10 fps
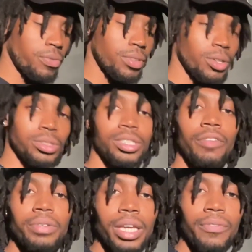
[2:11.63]
Yo,
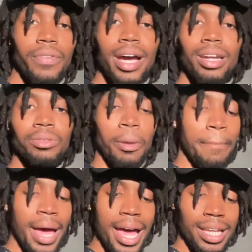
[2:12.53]
stuff keep flying out the
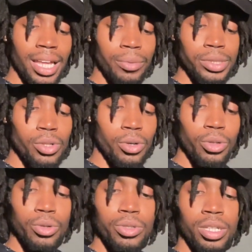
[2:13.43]
bag. Like, what's going on?